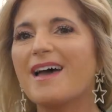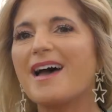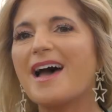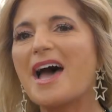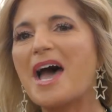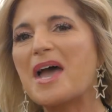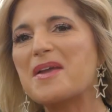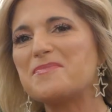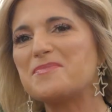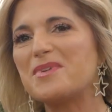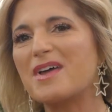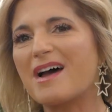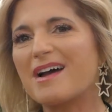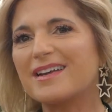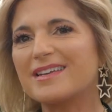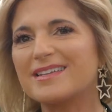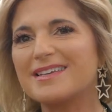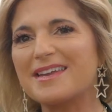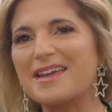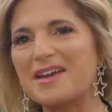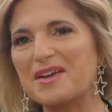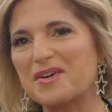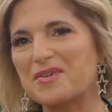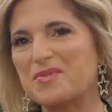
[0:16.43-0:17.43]
I'm not an
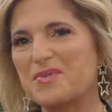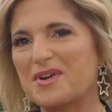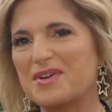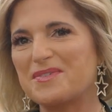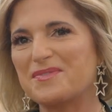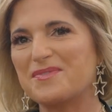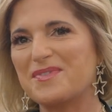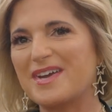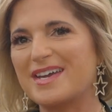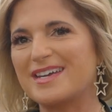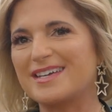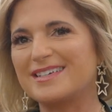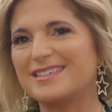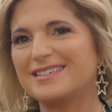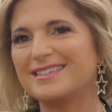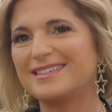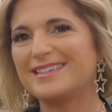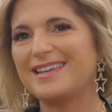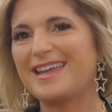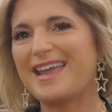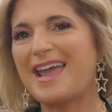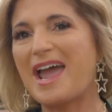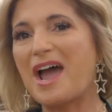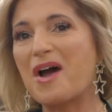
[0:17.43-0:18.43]
equine vet.
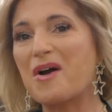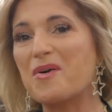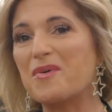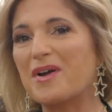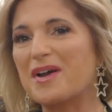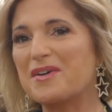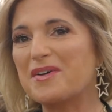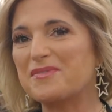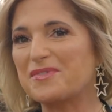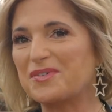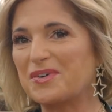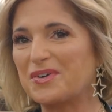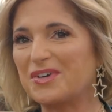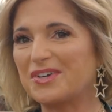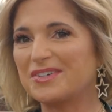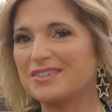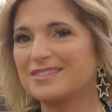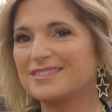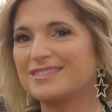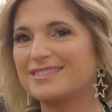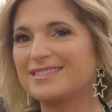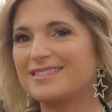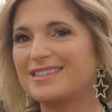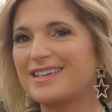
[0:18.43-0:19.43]
However,
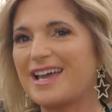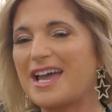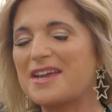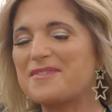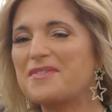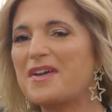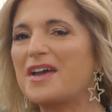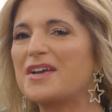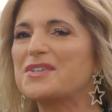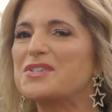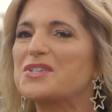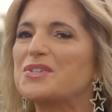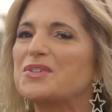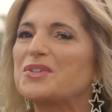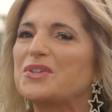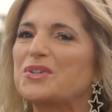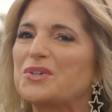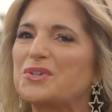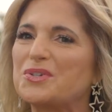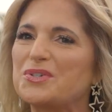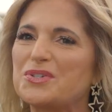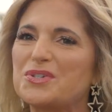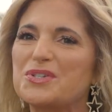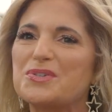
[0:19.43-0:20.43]
I've had to
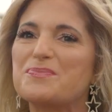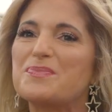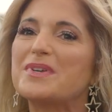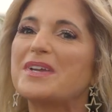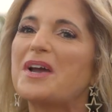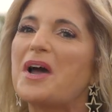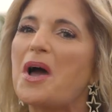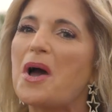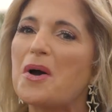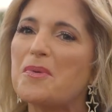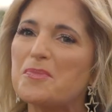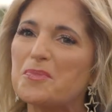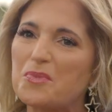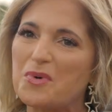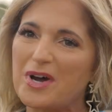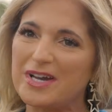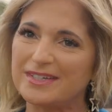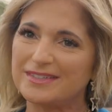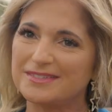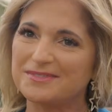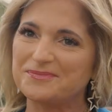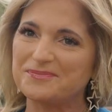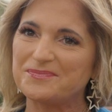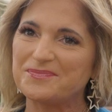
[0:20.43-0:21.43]
learn to become one.
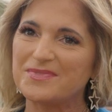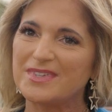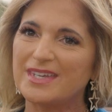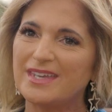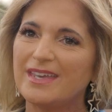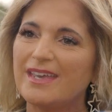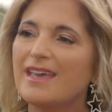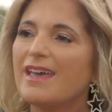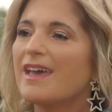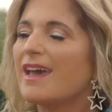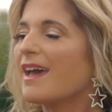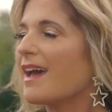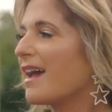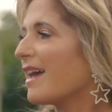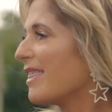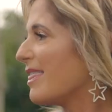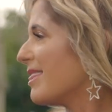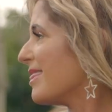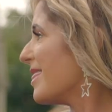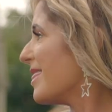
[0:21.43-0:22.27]
And